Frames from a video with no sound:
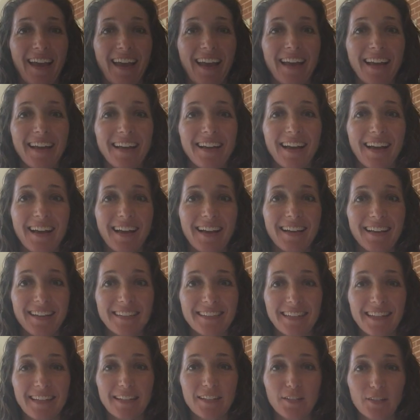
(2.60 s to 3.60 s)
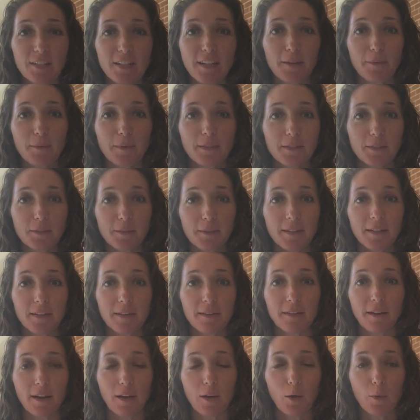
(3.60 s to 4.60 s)
Hey guys, Anjanette
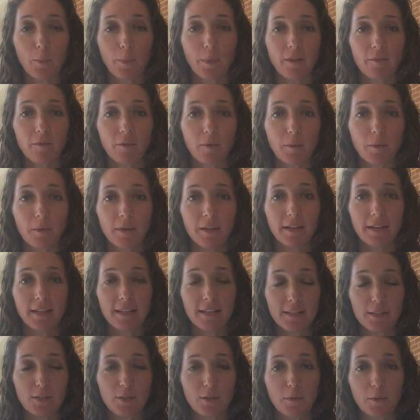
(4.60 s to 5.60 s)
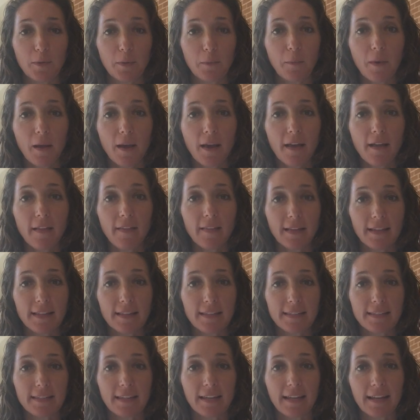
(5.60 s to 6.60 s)
here. I hope everyone is doing well and
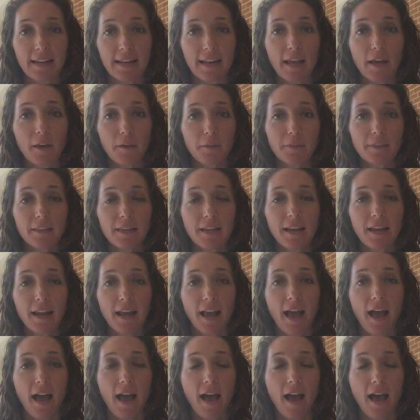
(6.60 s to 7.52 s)
staying healthy.